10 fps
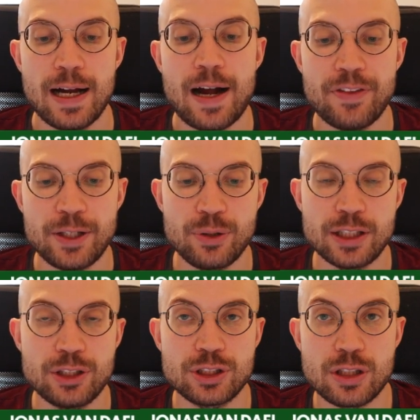and then you
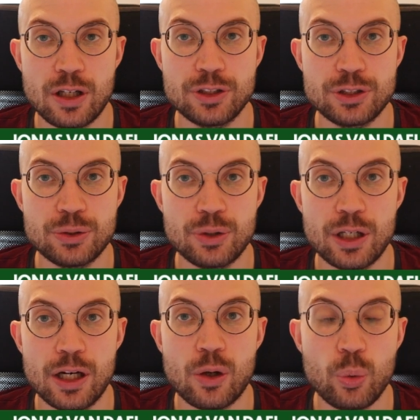can just castle
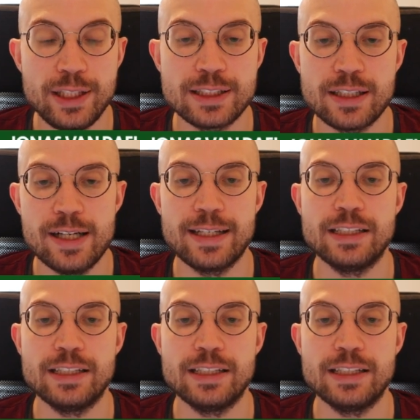queenside